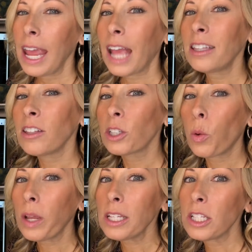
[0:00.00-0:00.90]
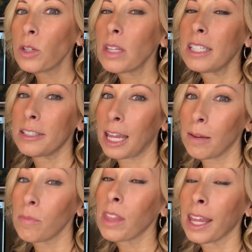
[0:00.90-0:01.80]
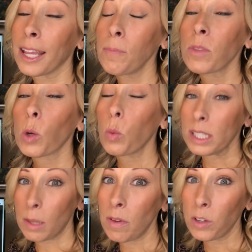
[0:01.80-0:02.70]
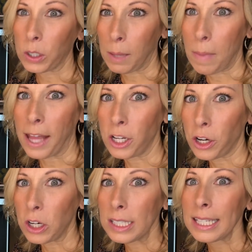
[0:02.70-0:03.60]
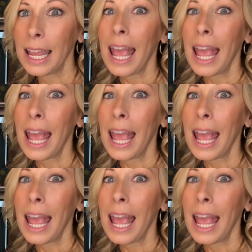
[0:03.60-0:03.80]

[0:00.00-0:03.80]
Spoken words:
and then they're going to do the same thing with some of your competitors.